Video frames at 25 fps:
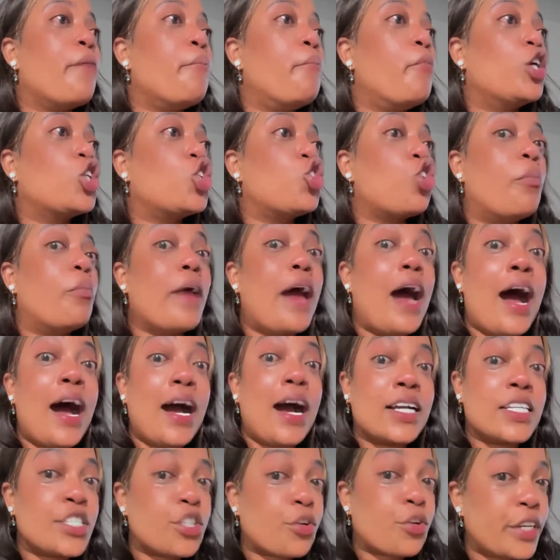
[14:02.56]
From
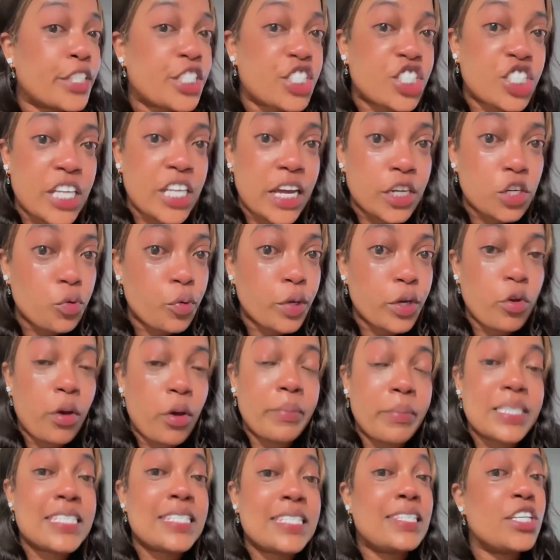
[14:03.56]
nothing to
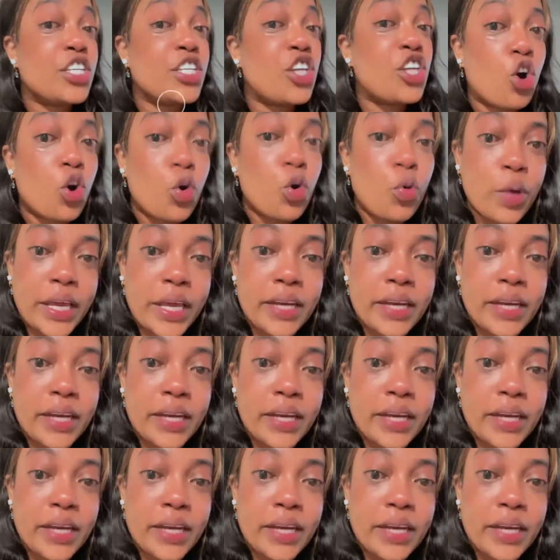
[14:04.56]
something.